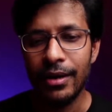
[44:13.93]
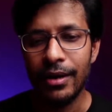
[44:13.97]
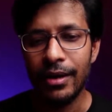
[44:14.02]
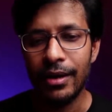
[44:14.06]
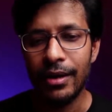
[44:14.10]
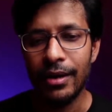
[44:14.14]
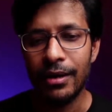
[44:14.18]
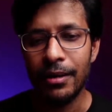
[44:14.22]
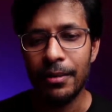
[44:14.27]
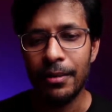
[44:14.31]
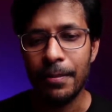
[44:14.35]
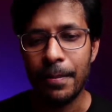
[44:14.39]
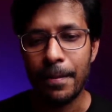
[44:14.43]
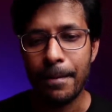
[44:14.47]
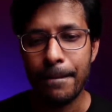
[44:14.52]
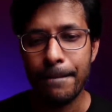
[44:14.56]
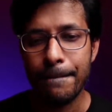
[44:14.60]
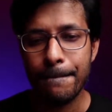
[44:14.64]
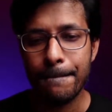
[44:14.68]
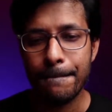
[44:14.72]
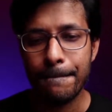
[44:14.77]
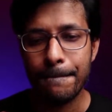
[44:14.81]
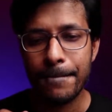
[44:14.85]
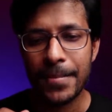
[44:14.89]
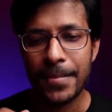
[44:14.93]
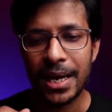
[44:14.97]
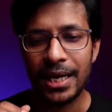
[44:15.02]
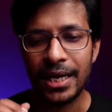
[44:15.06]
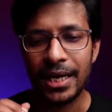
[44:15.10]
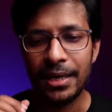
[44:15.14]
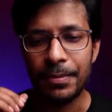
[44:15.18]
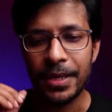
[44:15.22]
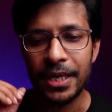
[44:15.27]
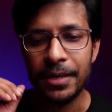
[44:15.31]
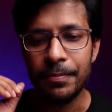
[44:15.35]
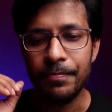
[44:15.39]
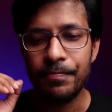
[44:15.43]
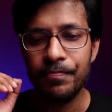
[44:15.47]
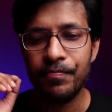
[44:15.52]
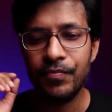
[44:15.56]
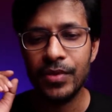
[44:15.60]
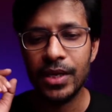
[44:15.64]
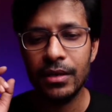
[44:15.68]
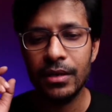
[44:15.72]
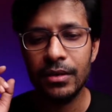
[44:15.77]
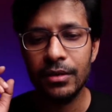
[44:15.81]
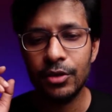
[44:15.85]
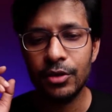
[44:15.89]
Let me
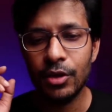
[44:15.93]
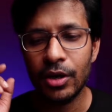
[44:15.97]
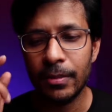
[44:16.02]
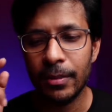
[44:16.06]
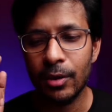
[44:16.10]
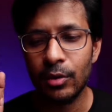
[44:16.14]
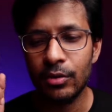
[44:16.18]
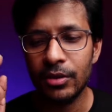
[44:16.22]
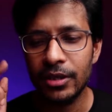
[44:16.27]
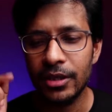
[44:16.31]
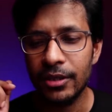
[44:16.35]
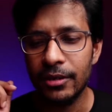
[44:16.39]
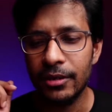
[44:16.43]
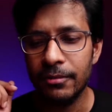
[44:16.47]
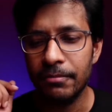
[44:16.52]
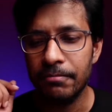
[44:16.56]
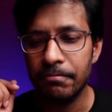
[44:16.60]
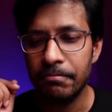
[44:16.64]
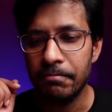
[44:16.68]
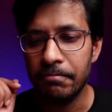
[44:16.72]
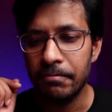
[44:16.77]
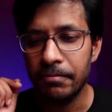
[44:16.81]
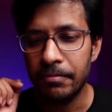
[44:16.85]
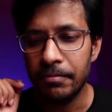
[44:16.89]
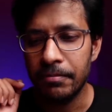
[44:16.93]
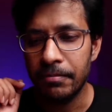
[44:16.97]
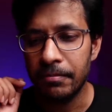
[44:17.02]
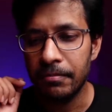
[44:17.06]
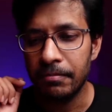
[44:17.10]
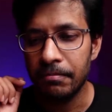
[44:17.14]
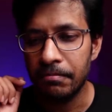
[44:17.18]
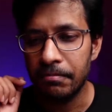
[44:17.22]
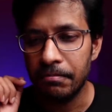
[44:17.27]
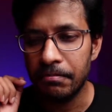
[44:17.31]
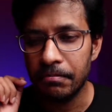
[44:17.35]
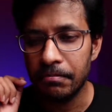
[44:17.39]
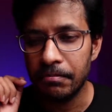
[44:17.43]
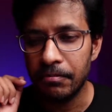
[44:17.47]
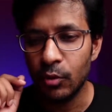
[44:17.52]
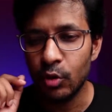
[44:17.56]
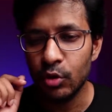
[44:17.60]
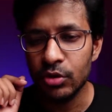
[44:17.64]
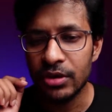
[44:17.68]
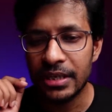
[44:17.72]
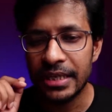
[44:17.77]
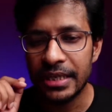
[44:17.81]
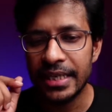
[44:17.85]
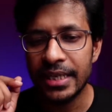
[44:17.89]
talk about the
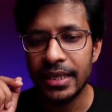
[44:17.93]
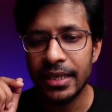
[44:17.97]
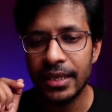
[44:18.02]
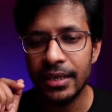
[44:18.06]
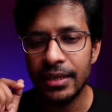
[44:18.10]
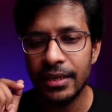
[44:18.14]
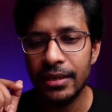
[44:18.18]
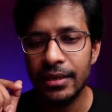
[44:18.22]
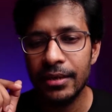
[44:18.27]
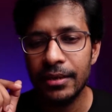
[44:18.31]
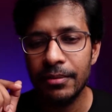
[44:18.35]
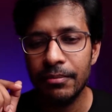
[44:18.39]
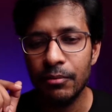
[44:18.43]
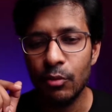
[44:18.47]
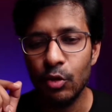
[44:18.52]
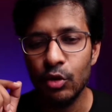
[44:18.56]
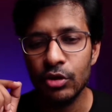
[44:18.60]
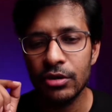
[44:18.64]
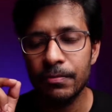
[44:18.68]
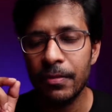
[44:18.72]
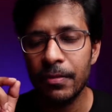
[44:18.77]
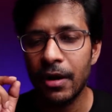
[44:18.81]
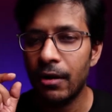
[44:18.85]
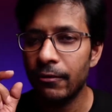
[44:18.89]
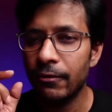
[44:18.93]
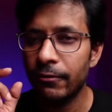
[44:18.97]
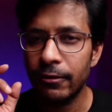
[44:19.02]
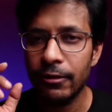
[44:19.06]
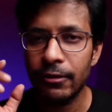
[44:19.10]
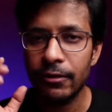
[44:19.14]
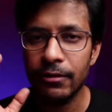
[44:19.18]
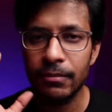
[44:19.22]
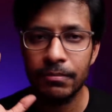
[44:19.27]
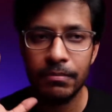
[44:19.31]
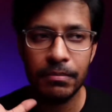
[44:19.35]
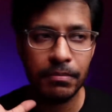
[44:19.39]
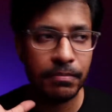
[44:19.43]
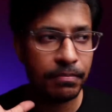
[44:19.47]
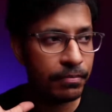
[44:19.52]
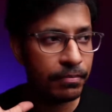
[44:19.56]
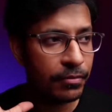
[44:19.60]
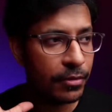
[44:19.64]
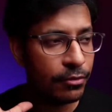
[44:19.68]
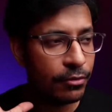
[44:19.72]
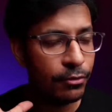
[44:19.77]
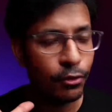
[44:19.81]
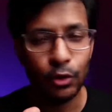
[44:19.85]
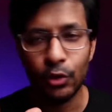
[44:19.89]
most powerful
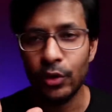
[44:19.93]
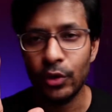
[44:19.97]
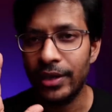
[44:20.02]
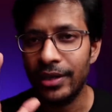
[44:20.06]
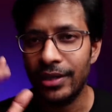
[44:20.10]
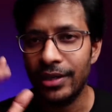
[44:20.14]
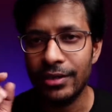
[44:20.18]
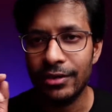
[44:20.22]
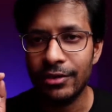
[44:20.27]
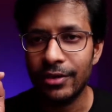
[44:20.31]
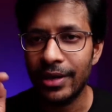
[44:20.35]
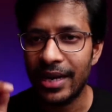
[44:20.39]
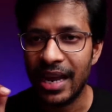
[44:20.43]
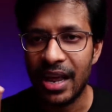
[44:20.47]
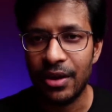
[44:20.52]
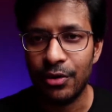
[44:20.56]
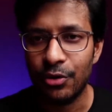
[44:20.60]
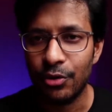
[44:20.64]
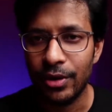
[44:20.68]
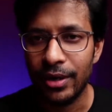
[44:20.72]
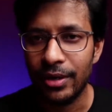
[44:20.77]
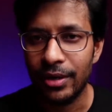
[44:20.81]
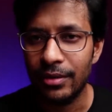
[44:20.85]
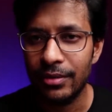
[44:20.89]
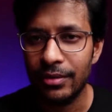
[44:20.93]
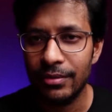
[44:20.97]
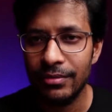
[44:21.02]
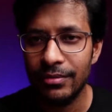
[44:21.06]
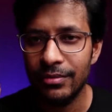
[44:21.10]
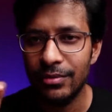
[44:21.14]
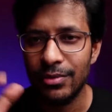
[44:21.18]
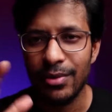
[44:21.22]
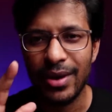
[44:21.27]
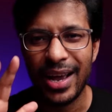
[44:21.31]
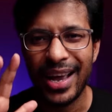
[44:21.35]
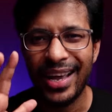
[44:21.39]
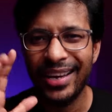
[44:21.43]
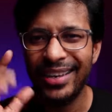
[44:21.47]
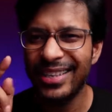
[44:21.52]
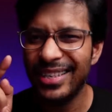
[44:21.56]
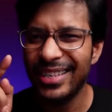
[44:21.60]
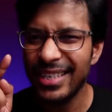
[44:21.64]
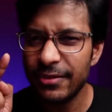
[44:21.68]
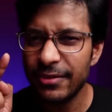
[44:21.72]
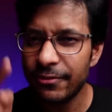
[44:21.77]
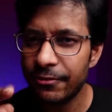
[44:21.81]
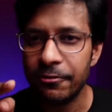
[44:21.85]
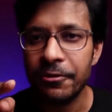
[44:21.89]
photo editor on Android. So, and
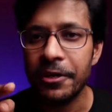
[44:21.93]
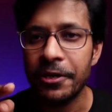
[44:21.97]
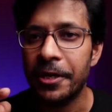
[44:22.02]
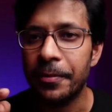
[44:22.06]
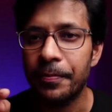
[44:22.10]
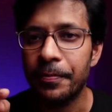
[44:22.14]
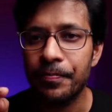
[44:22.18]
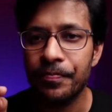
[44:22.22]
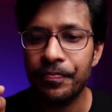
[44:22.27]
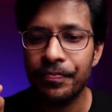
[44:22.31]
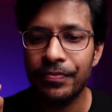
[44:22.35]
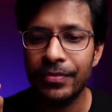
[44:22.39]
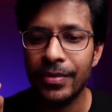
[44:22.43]
it is free.